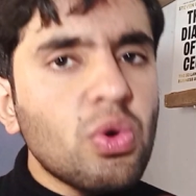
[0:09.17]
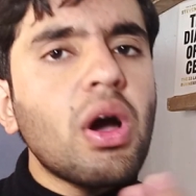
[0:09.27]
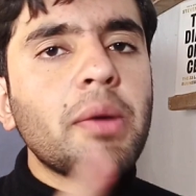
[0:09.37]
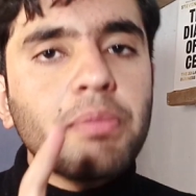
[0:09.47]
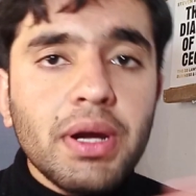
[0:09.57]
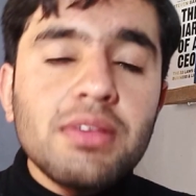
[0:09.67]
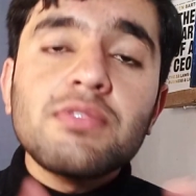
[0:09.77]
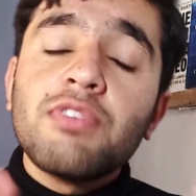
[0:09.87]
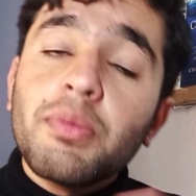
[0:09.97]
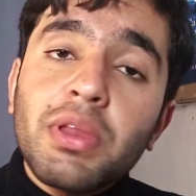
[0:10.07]
you are pretty
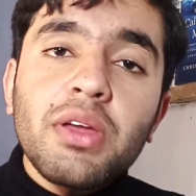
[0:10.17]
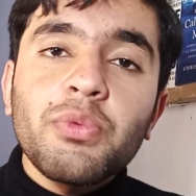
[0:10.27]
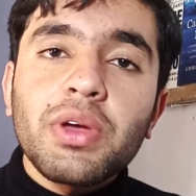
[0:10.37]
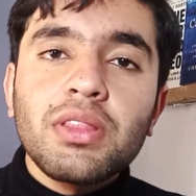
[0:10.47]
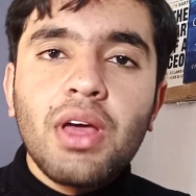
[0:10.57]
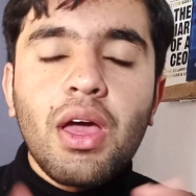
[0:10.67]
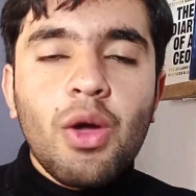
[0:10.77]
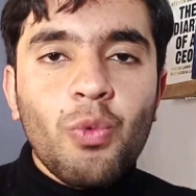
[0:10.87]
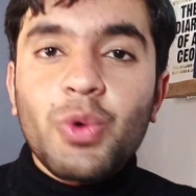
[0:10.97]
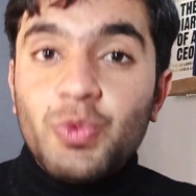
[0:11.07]
familiar with
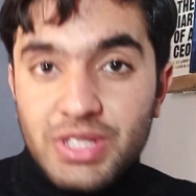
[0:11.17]
what